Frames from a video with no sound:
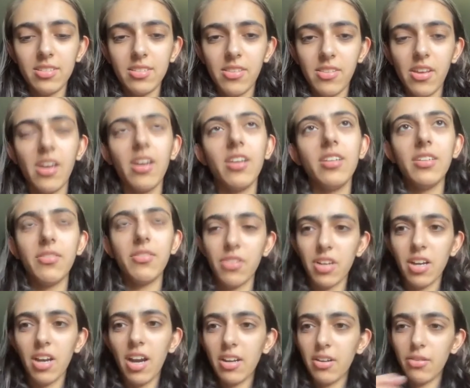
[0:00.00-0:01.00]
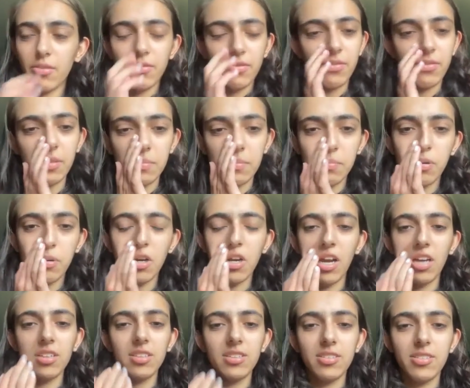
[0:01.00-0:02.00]
the different kind of
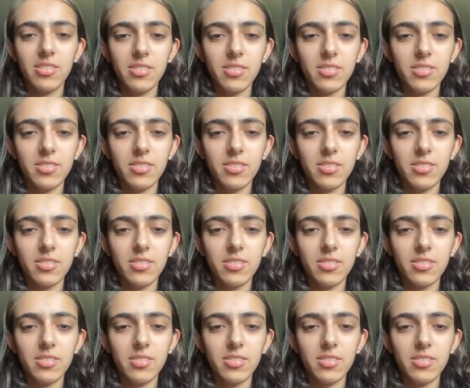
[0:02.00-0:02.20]
products.